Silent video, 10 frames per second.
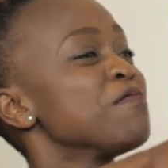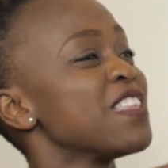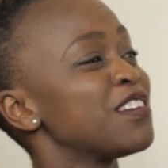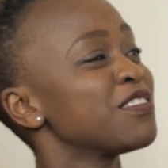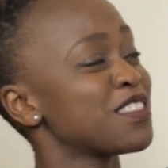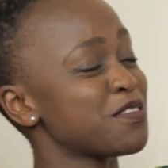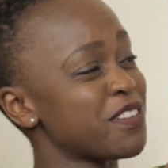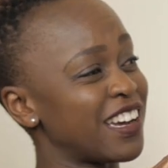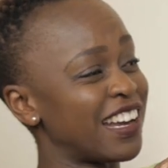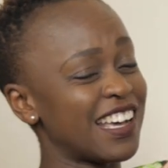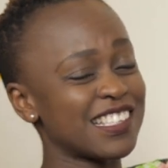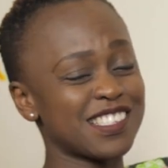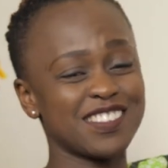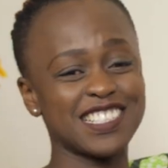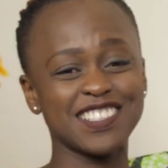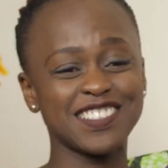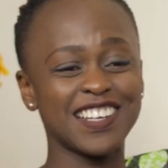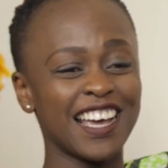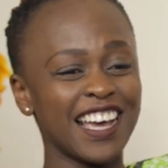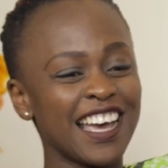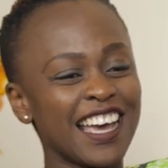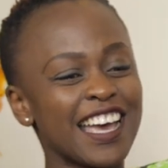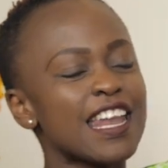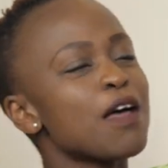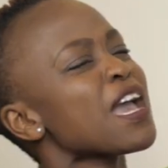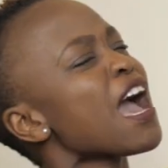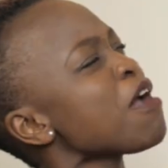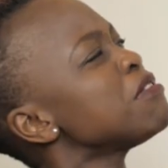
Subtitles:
They're looking through a glass window. And I'm like, I